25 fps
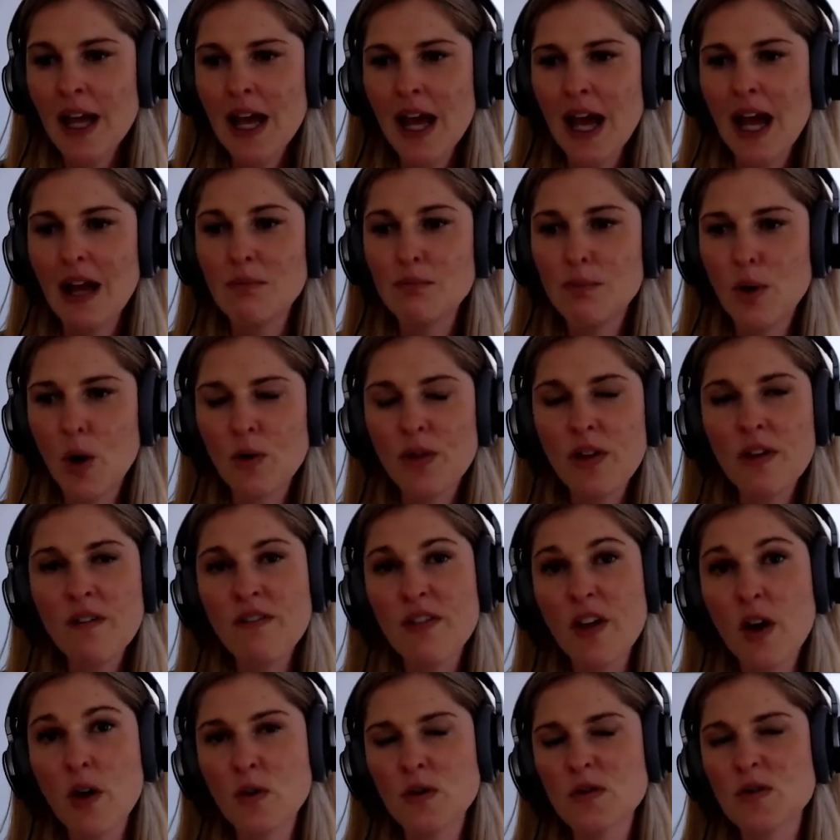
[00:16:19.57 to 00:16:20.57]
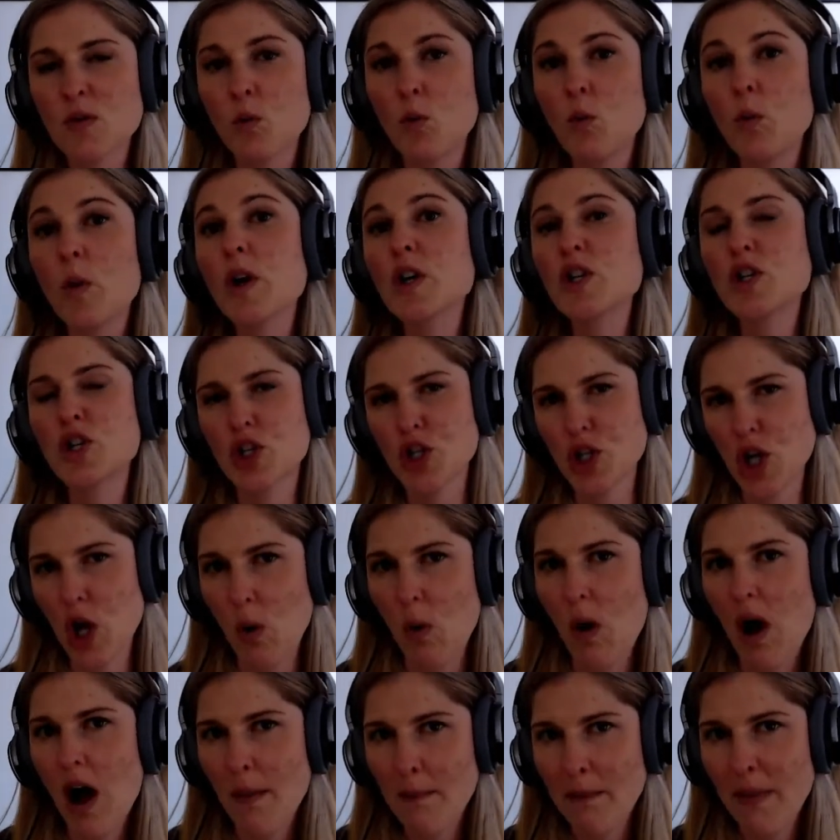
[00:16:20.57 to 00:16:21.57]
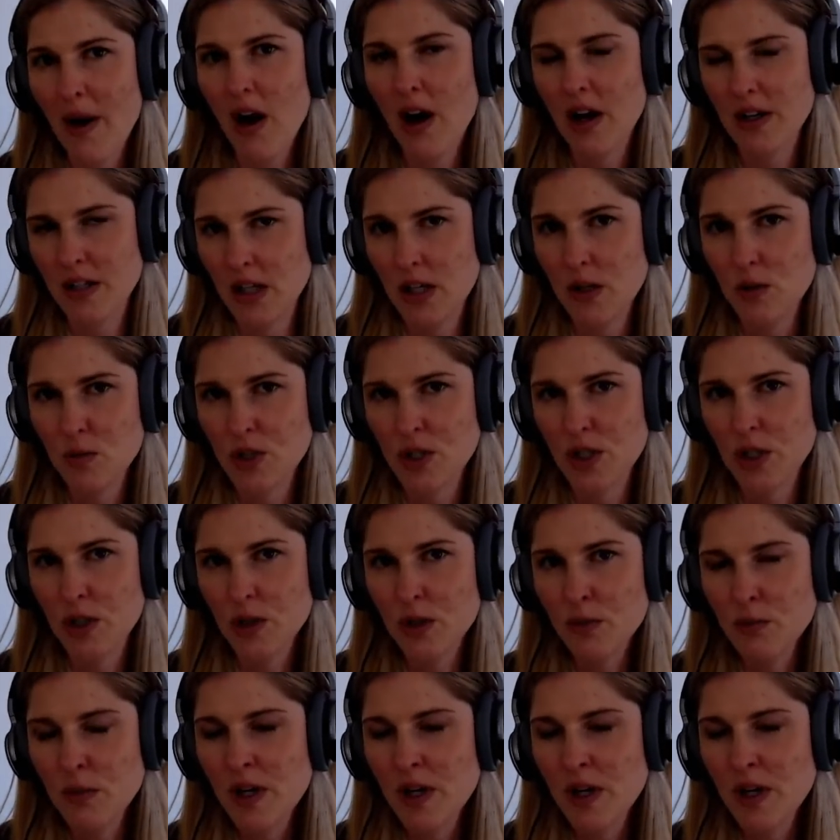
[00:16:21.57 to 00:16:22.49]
and both of those would show up on YouTube.